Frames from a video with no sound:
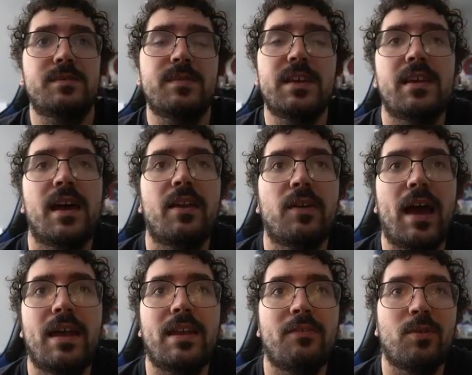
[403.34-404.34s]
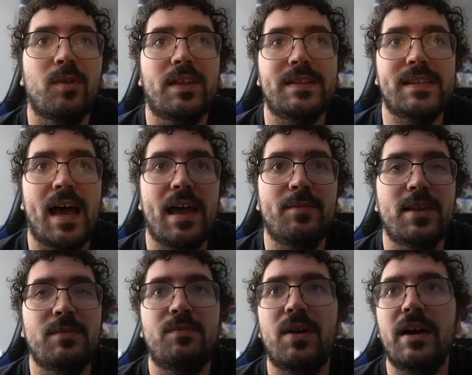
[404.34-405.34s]
me. I don't I never really time
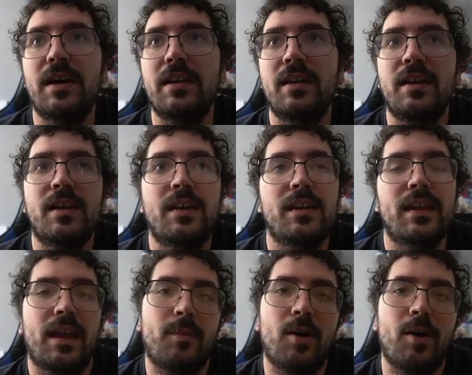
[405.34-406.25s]
it, but yeah, and I'm